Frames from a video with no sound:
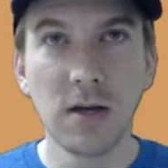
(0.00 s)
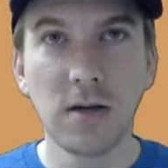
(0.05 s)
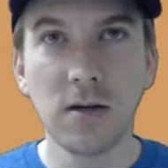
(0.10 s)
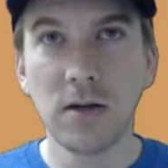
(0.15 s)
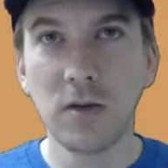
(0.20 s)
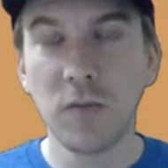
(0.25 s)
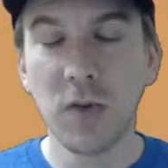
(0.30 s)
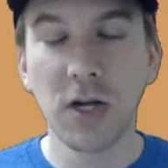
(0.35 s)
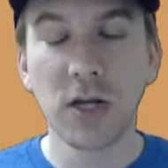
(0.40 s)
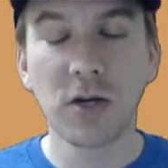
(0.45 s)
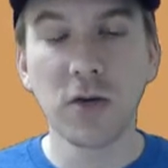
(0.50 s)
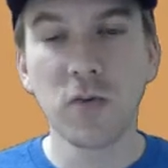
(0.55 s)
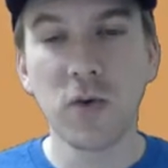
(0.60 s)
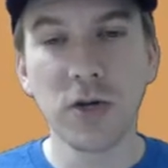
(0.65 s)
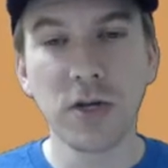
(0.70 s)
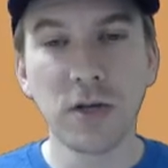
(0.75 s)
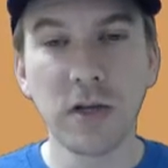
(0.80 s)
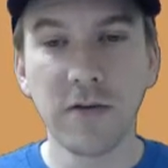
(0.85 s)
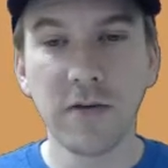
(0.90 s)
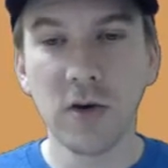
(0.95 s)
depending on where
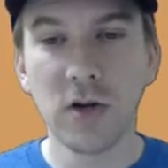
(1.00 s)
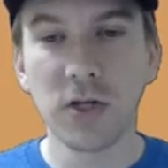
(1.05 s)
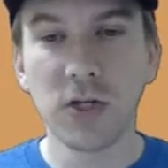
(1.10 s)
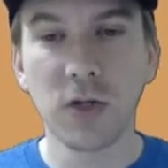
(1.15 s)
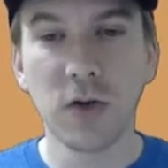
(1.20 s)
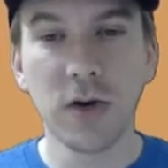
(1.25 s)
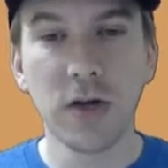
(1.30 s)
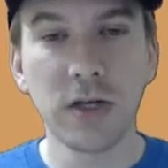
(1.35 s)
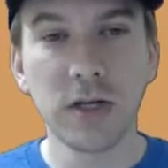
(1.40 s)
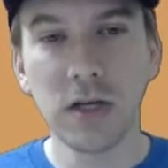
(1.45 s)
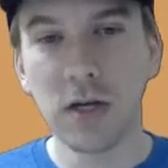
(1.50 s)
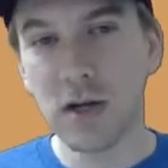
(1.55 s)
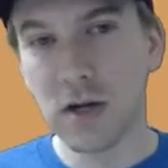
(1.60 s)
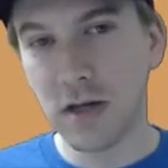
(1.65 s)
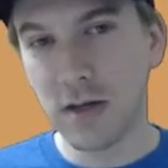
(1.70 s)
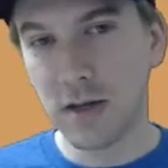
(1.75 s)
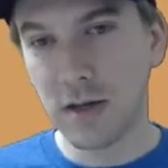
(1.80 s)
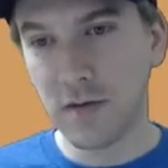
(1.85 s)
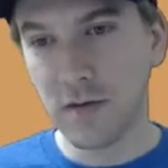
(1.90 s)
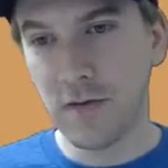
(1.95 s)
you live in Australia. And I
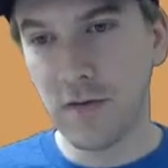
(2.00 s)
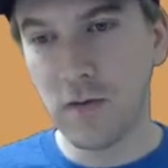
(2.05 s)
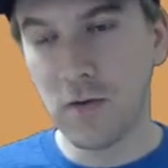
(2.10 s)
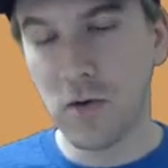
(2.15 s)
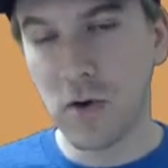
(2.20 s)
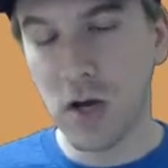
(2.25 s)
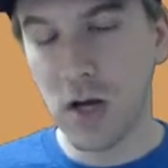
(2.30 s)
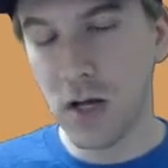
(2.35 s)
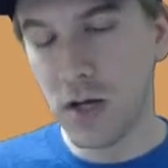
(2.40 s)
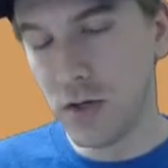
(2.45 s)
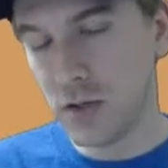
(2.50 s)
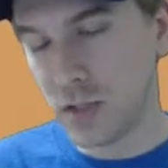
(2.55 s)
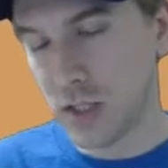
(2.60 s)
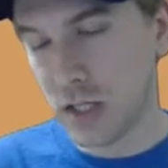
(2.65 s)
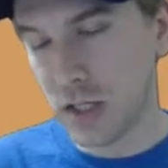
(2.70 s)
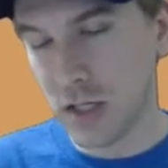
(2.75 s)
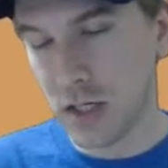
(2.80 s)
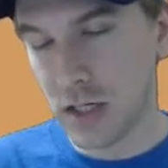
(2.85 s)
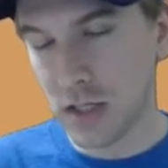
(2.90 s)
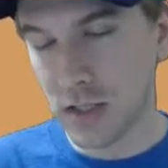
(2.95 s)
think for New
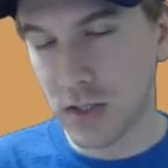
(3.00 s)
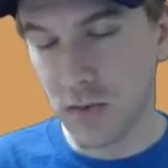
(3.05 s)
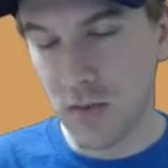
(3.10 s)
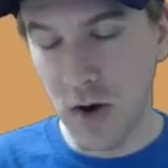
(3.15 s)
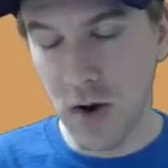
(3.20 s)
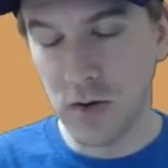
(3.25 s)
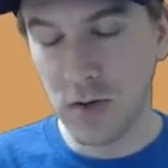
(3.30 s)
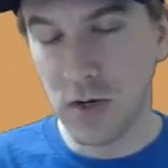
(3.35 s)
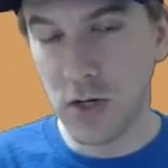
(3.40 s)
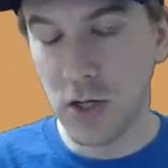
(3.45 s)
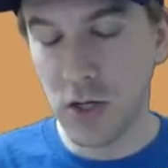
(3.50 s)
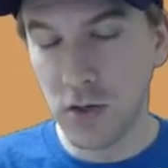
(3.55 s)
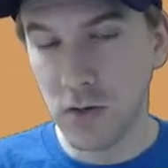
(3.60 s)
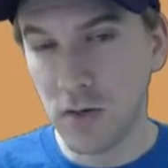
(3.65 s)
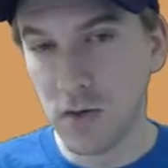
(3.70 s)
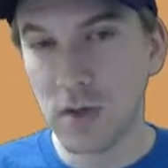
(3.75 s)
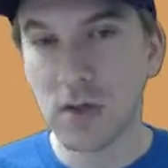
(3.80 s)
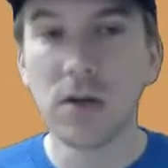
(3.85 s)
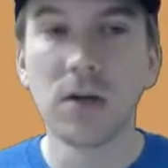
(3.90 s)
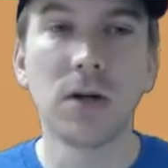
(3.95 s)
Zealand, it's around
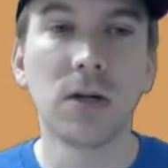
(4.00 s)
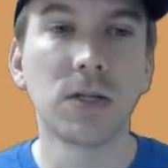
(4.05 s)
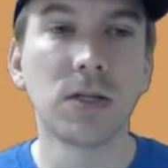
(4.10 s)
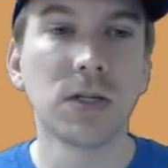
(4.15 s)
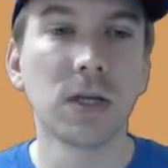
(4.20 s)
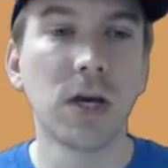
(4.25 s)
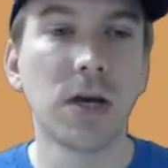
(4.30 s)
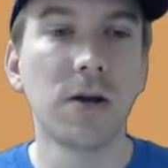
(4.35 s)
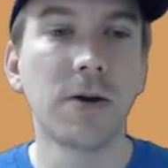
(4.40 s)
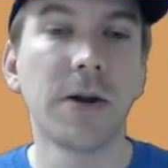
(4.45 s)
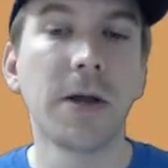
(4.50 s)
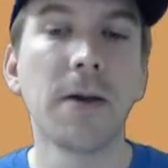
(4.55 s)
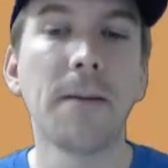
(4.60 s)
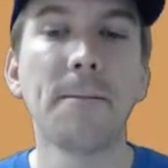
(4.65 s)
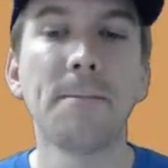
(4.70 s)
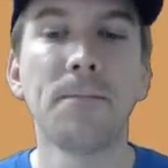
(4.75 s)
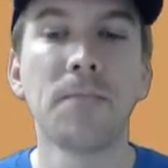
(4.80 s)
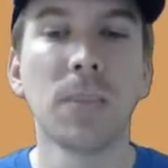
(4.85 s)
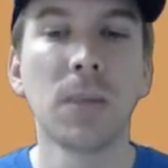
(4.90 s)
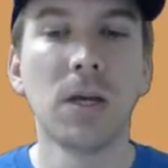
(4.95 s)
noon on Saturday.
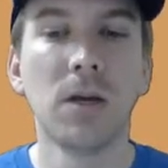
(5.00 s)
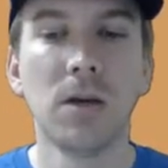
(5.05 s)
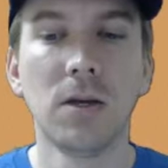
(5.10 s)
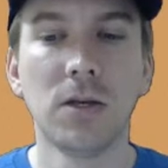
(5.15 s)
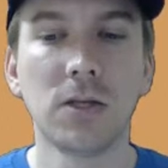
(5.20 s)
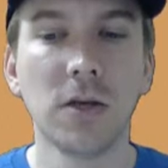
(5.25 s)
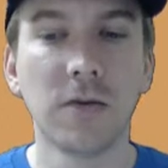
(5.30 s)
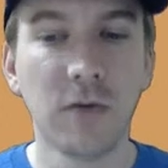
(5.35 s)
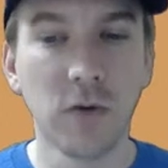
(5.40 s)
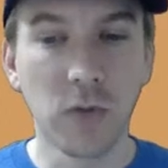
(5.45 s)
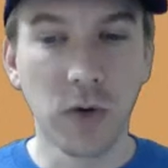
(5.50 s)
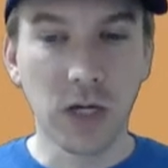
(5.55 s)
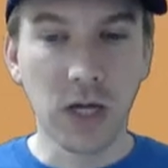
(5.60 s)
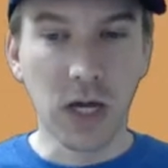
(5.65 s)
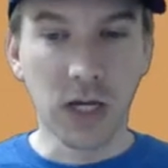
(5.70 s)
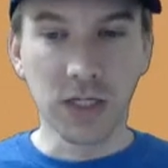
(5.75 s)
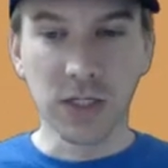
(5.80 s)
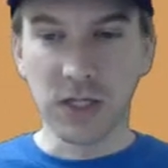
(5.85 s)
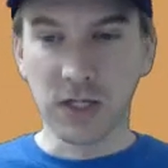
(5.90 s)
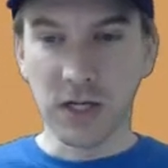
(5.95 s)
So if you want to
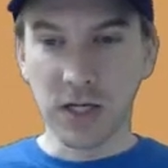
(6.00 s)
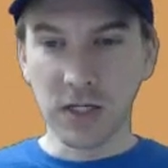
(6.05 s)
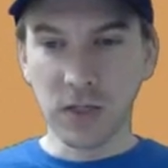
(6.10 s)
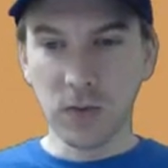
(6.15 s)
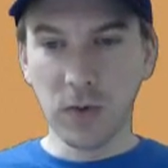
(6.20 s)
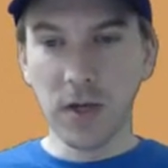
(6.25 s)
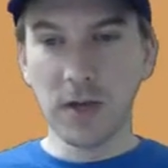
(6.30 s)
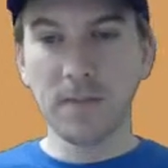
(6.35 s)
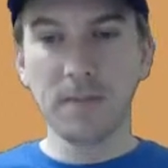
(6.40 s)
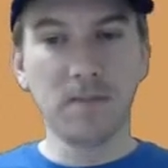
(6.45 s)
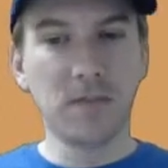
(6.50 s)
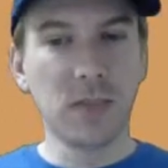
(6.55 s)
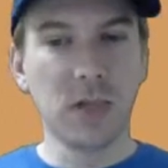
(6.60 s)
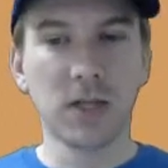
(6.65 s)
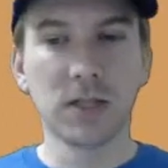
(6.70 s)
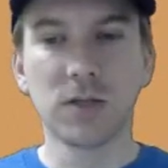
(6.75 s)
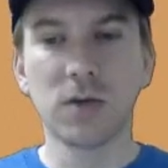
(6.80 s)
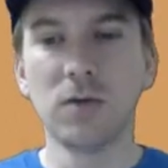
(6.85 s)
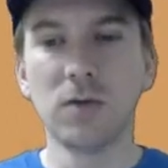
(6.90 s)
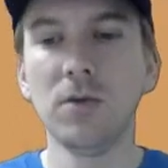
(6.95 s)
catch us next week,
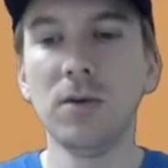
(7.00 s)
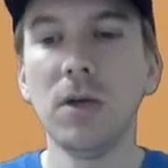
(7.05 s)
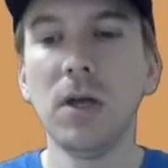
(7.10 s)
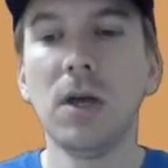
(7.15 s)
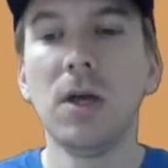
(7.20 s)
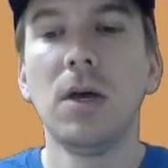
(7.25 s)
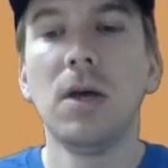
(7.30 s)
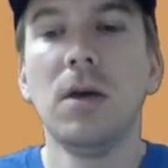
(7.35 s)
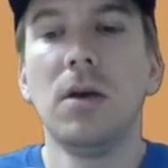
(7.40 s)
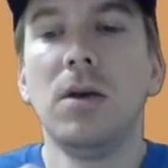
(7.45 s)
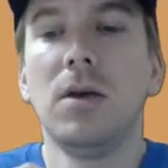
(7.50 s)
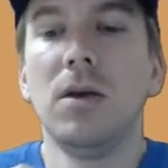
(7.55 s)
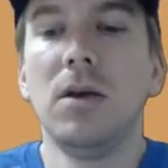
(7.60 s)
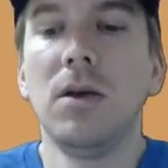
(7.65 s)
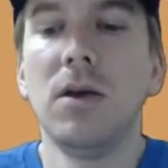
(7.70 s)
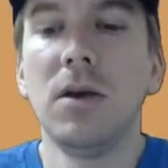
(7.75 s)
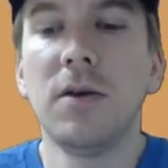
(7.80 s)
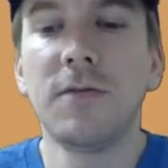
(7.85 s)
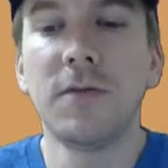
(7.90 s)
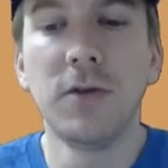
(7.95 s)
that's cool.
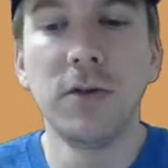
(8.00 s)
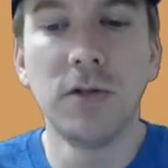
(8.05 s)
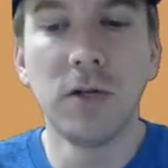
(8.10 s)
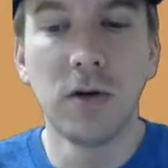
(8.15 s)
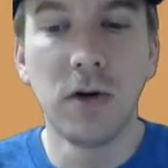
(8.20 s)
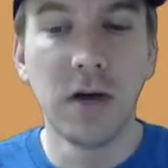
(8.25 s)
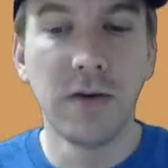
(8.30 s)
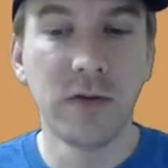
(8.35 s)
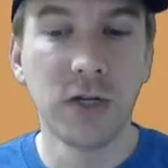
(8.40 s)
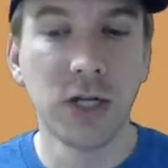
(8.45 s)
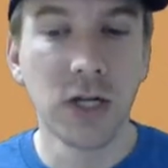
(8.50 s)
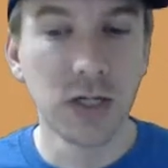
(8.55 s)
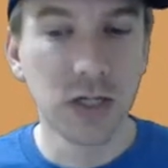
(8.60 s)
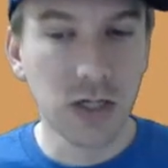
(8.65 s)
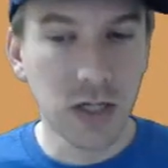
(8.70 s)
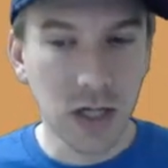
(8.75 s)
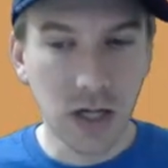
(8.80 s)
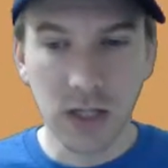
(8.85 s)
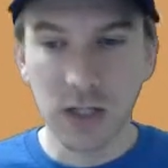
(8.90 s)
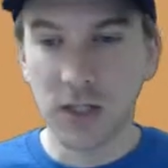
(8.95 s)
If you don't have a chance
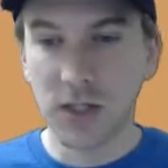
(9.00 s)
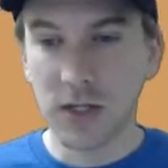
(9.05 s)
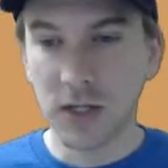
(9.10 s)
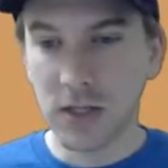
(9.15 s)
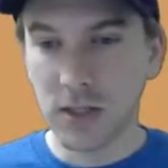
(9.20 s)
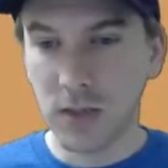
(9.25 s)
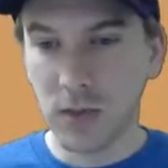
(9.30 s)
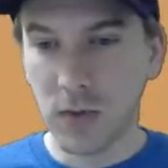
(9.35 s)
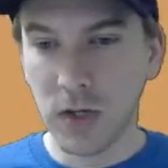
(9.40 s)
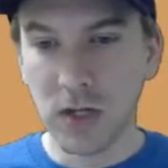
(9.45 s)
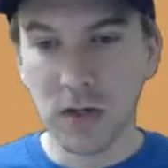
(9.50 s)
to catch us next week,